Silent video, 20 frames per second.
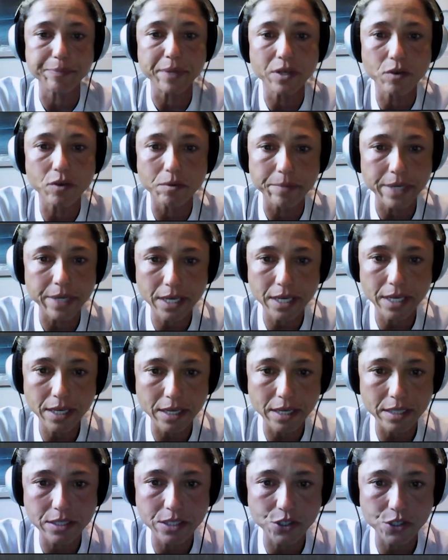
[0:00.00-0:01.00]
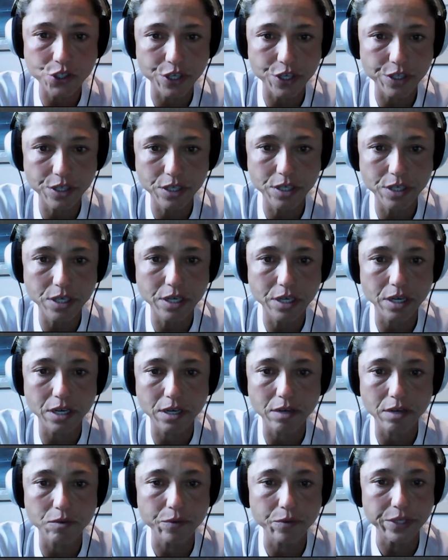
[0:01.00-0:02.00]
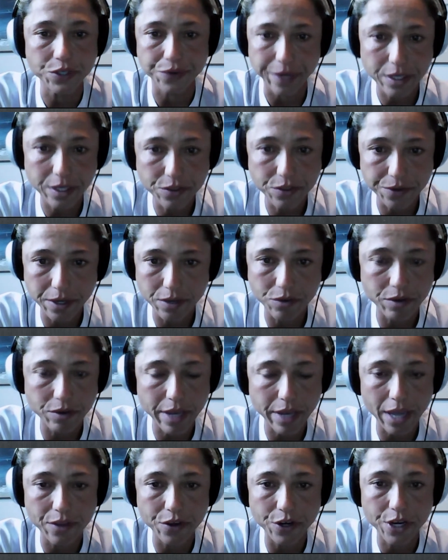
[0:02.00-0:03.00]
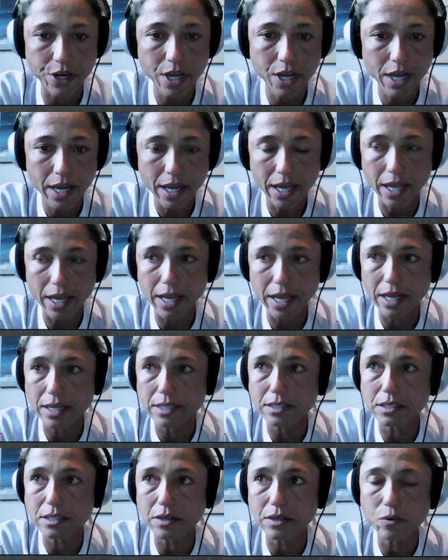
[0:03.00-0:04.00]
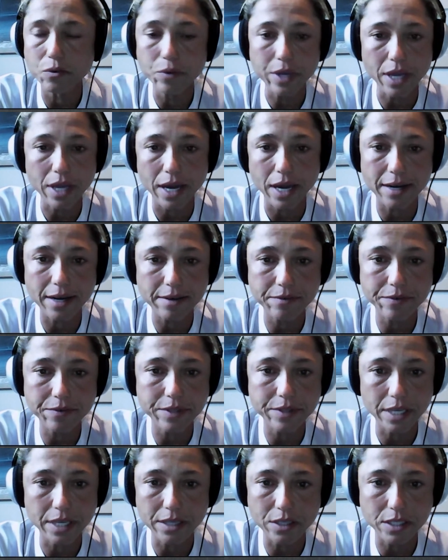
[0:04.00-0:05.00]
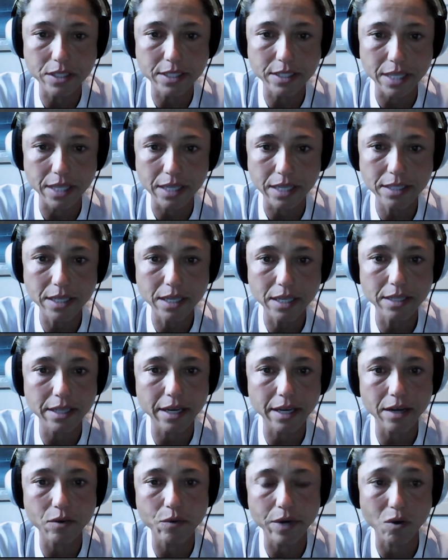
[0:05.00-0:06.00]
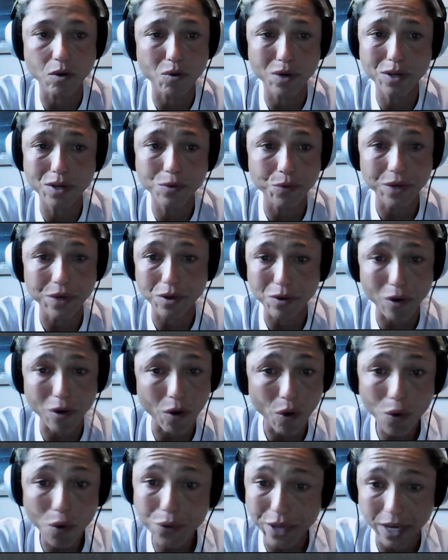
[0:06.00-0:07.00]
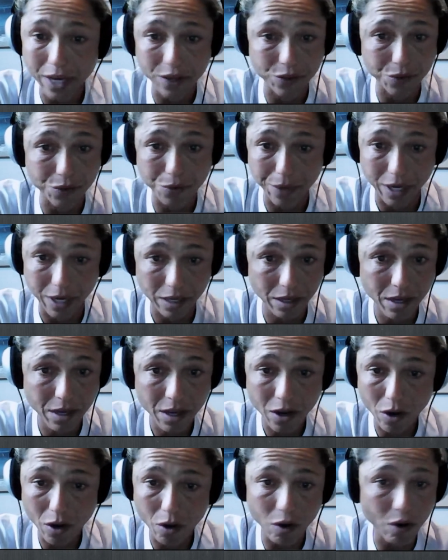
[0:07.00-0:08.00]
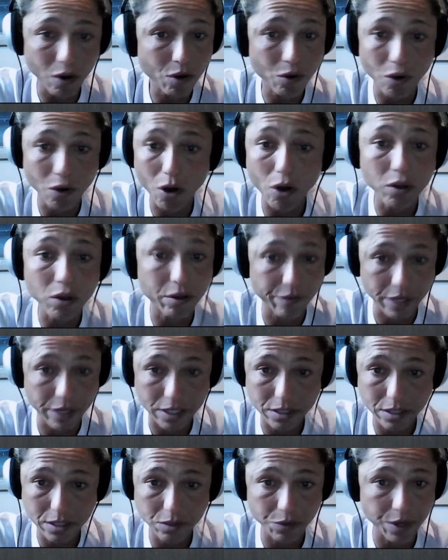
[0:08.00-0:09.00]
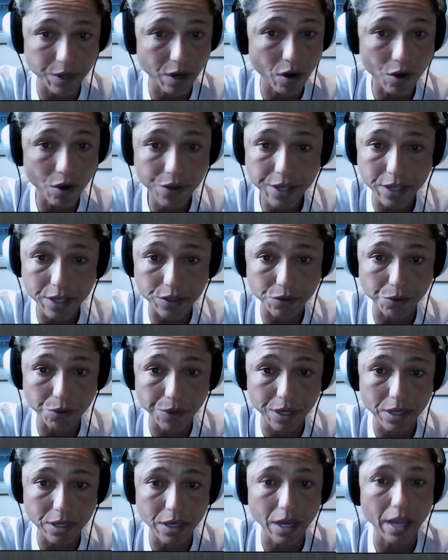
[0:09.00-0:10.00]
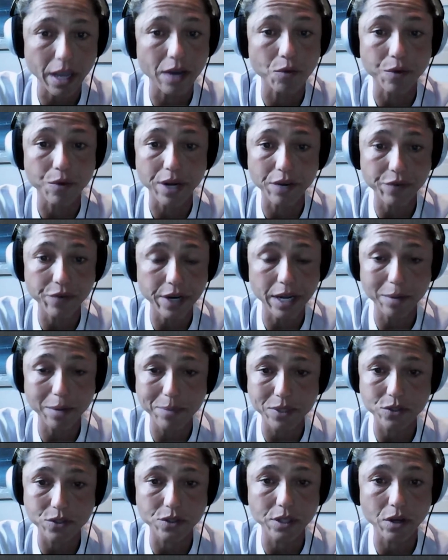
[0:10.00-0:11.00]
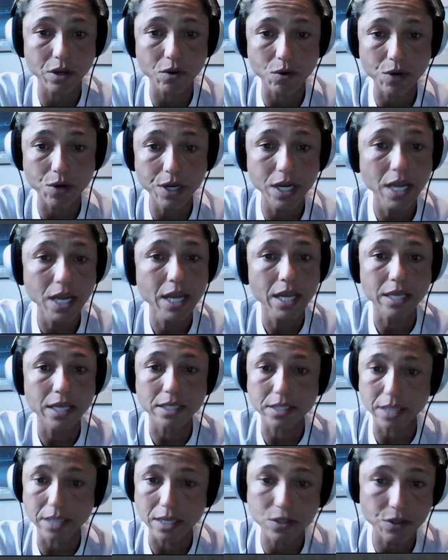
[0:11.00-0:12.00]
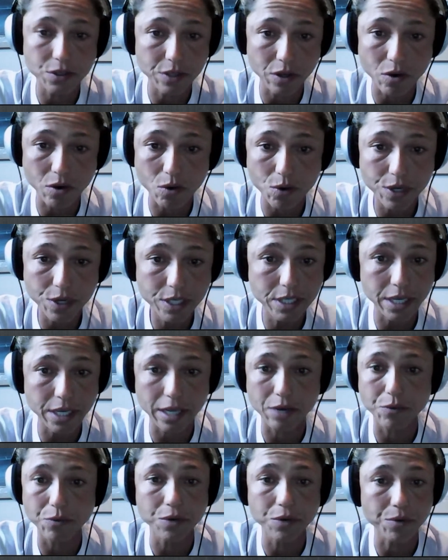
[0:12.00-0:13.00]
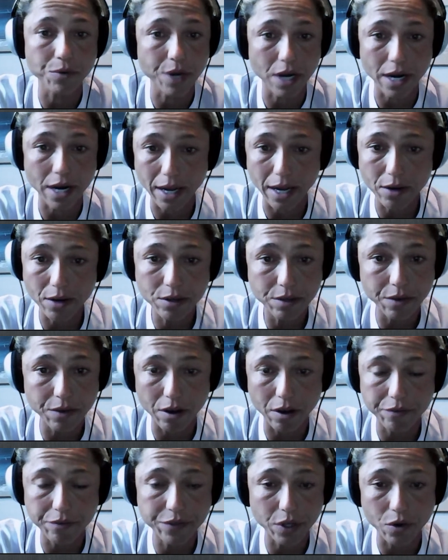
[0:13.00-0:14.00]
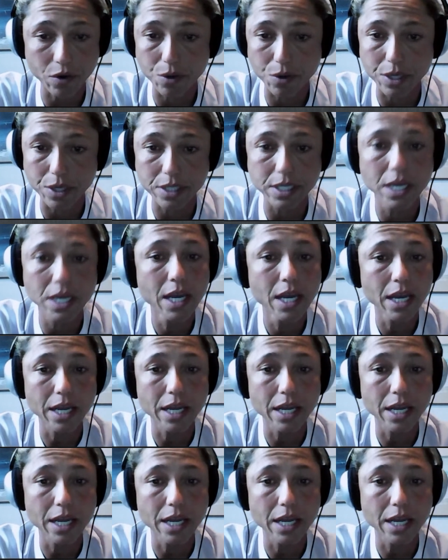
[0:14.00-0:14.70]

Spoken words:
been competing against each other. We train together, and we have the understanding that on the court we are all there to win. All of us, we're all there to win, and whatever happens on the court stays on the court. And when we're out off the court,